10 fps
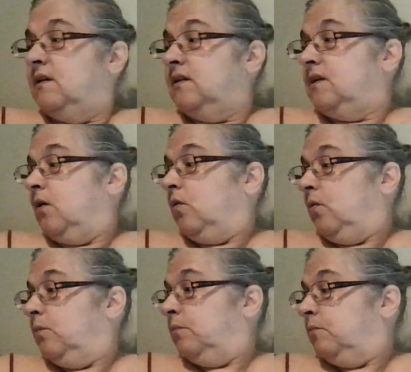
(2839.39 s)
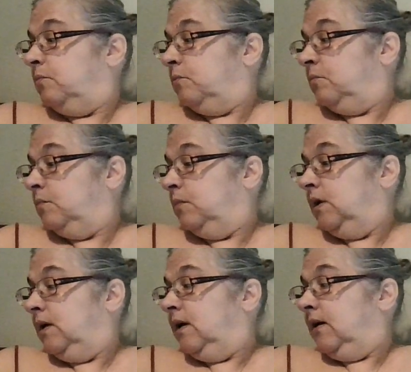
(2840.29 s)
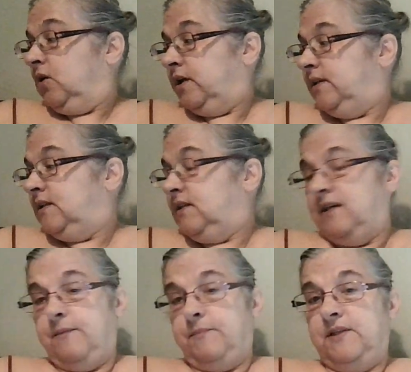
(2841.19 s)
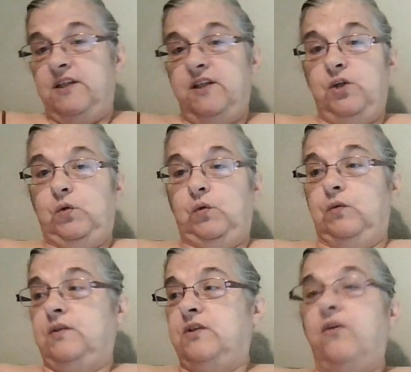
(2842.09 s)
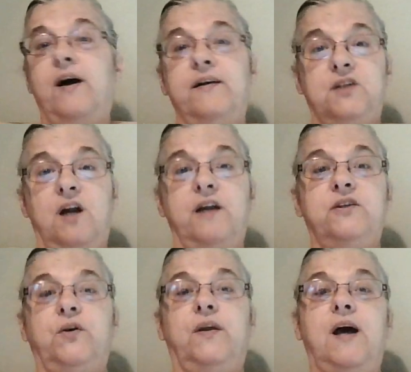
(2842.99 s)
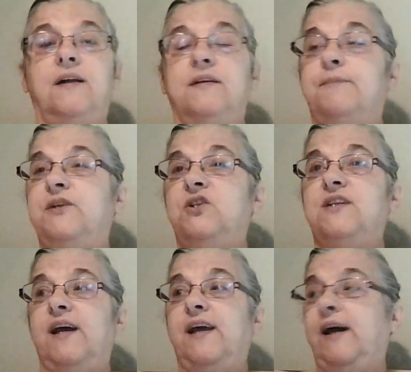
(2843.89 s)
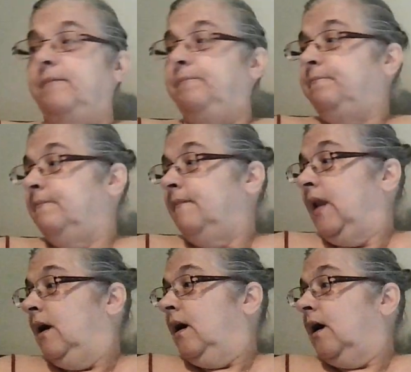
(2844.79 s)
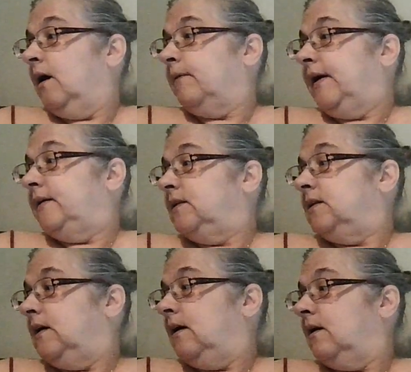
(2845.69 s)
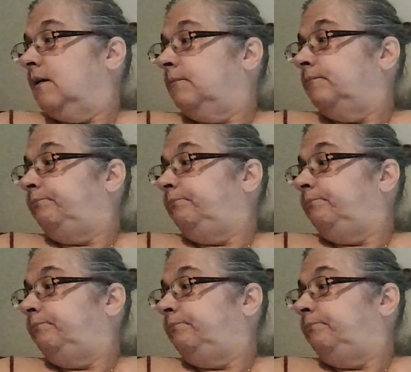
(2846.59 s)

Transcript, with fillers: So good tip to do. So I started doing that as much as I can. All right. Um,